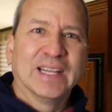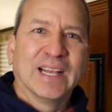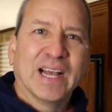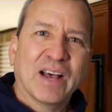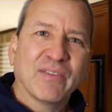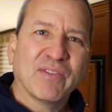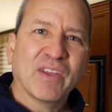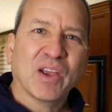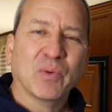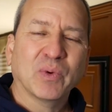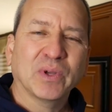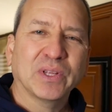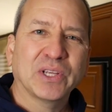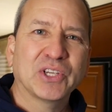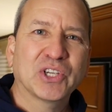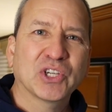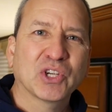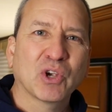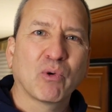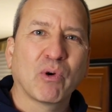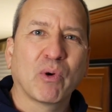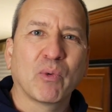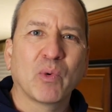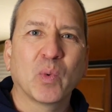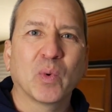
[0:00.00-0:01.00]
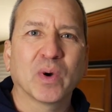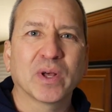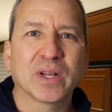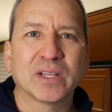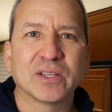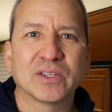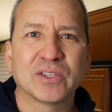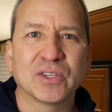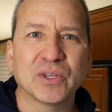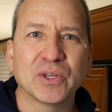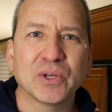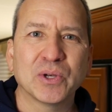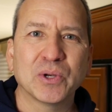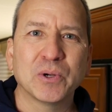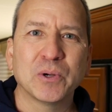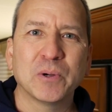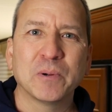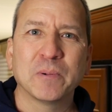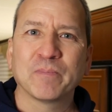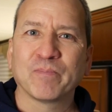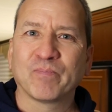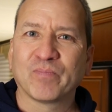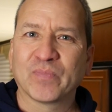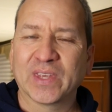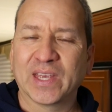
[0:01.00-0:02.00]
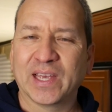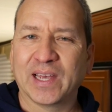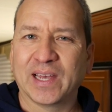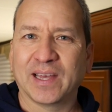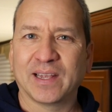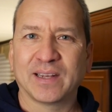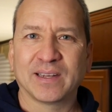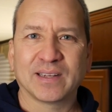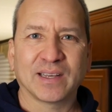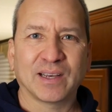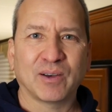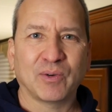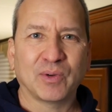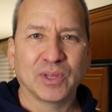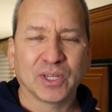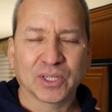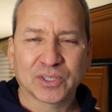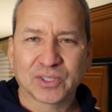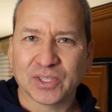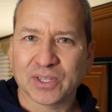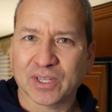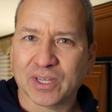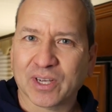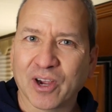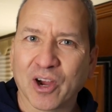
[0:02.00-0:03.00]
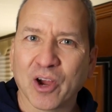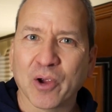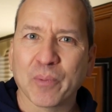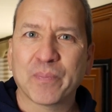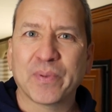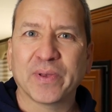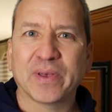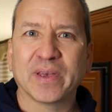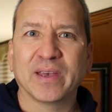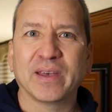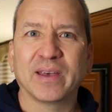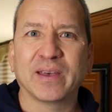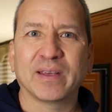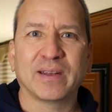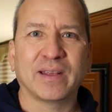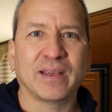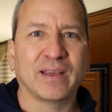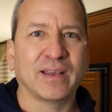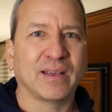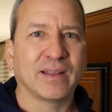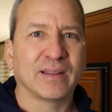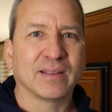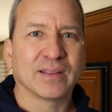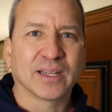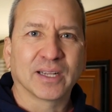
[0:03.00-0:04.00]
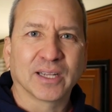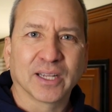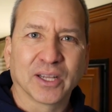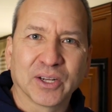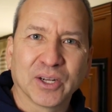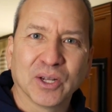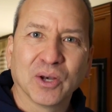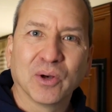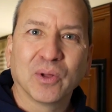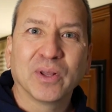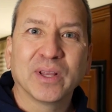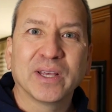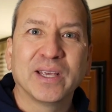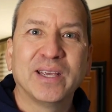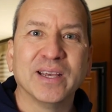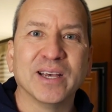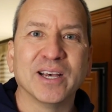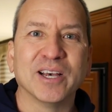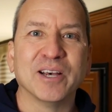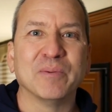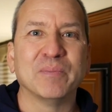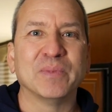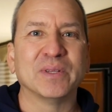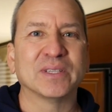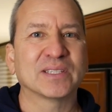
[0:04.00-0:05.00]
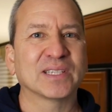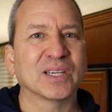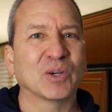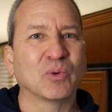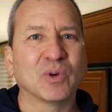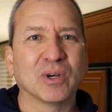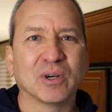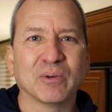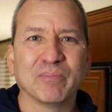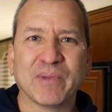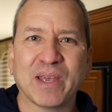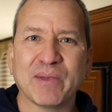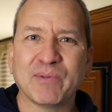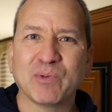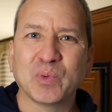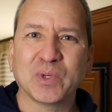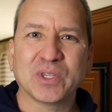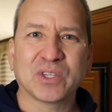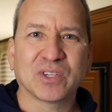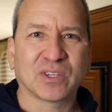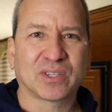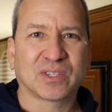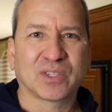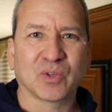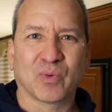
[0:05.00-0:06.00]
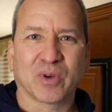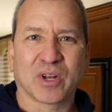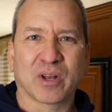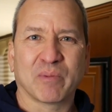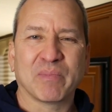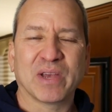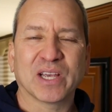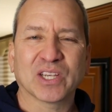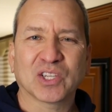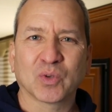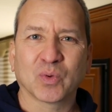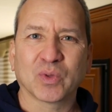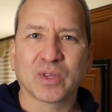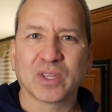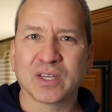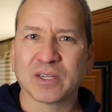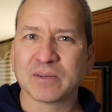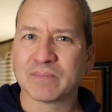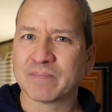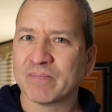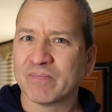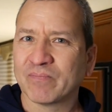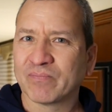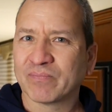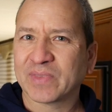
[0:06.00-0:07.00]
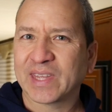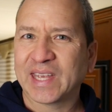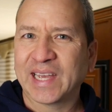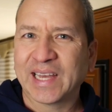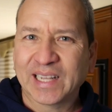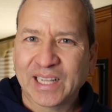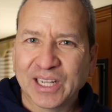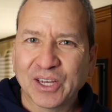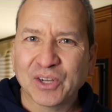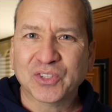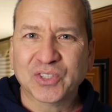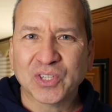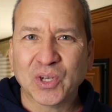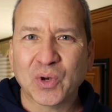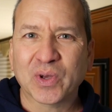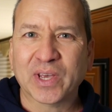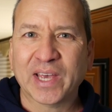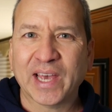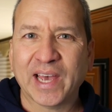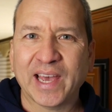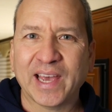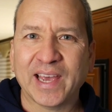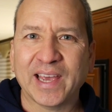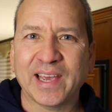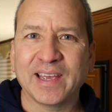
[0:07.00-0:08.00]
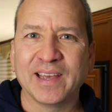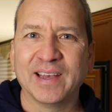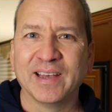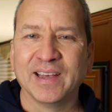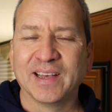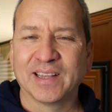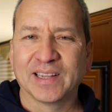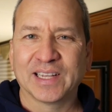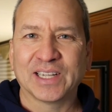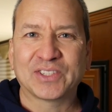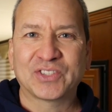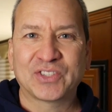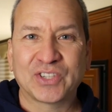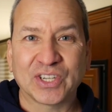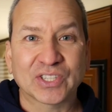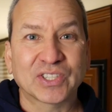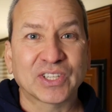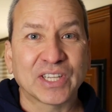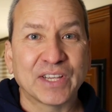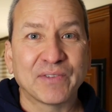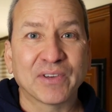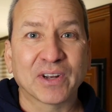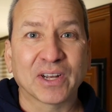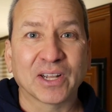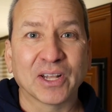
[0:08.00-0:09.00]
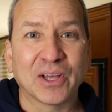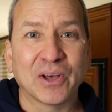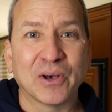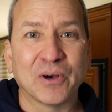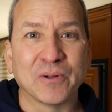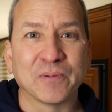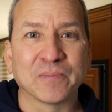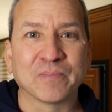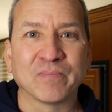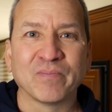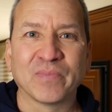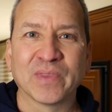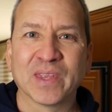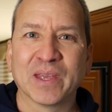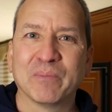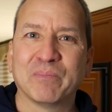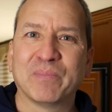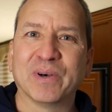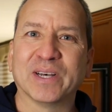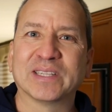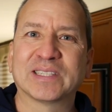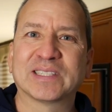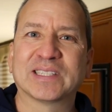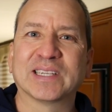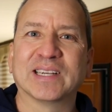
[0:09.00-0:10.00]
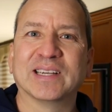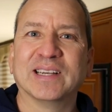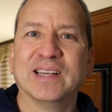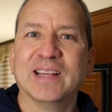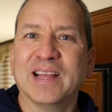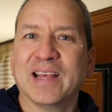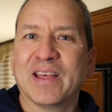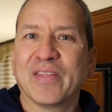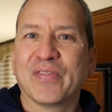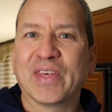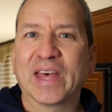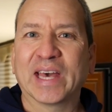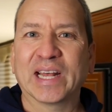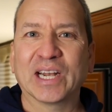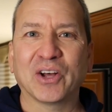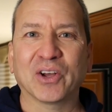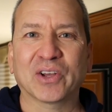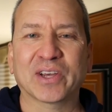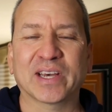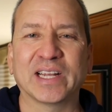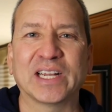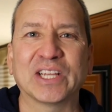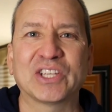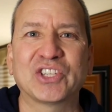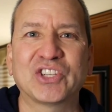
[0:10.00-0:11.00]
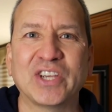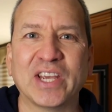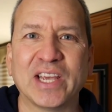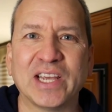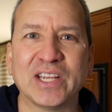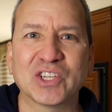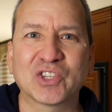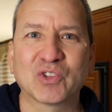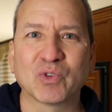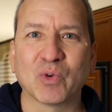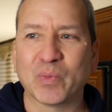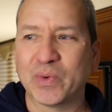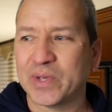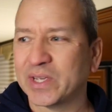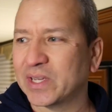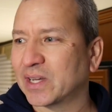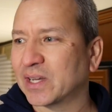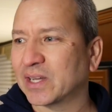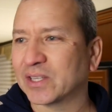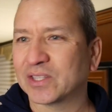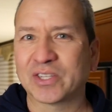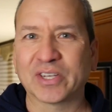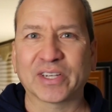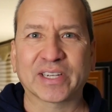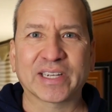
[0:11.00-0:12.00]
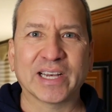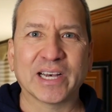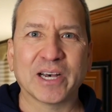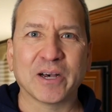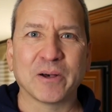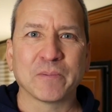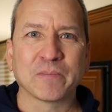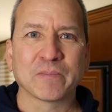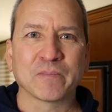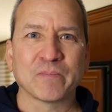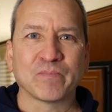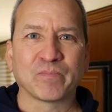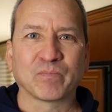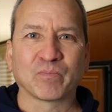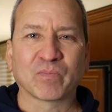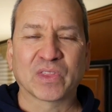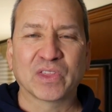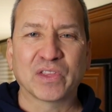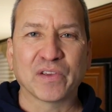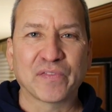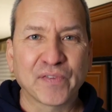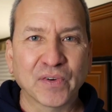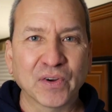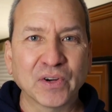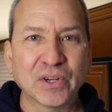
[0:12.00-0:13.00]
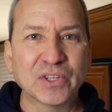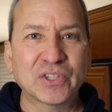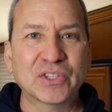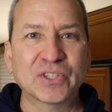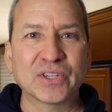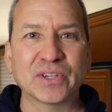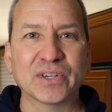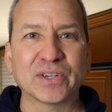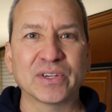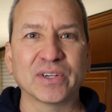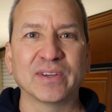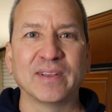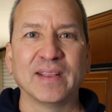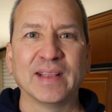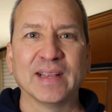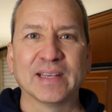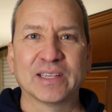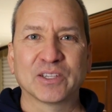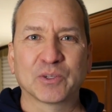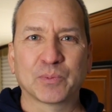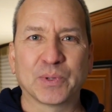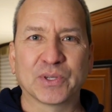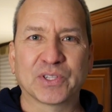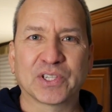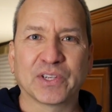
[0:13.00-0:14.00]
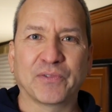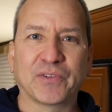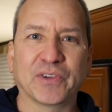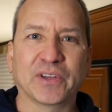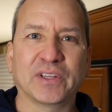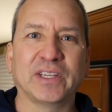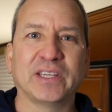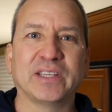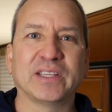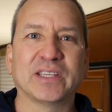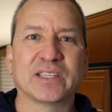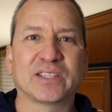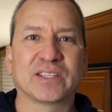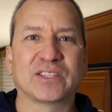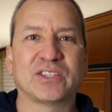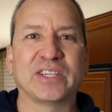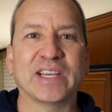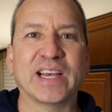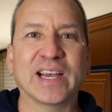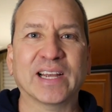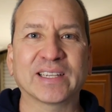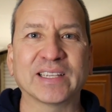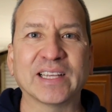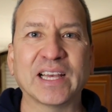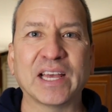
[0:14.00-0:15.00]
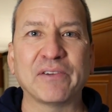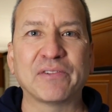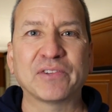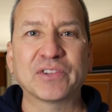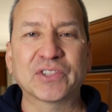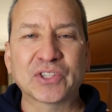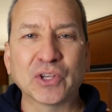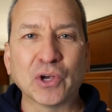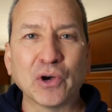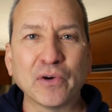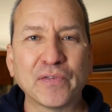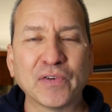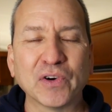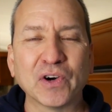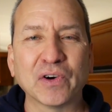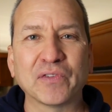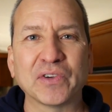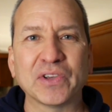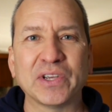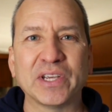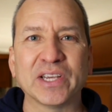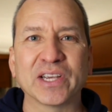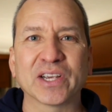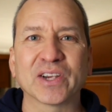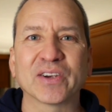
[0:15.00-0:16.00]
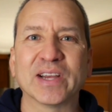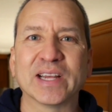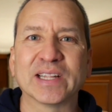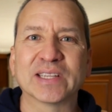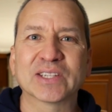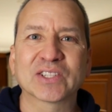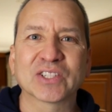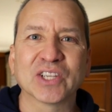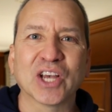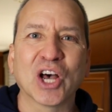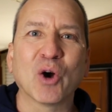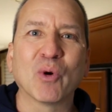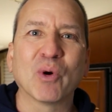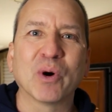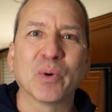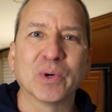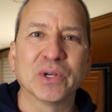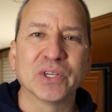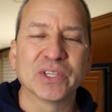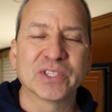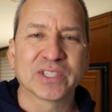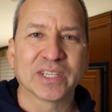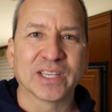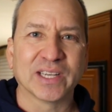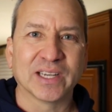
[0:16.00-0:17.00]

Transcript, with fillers: I'm not really sure what we want to do. And uh, we looked at the carpet and the linoleum and said, well, maybe we just don't want to mess with it. It looks okay, let's just leave it alone. But uh, that all kind of changed when we uh, took out the furniture, specifically this jackknife sofa over here, and saw what was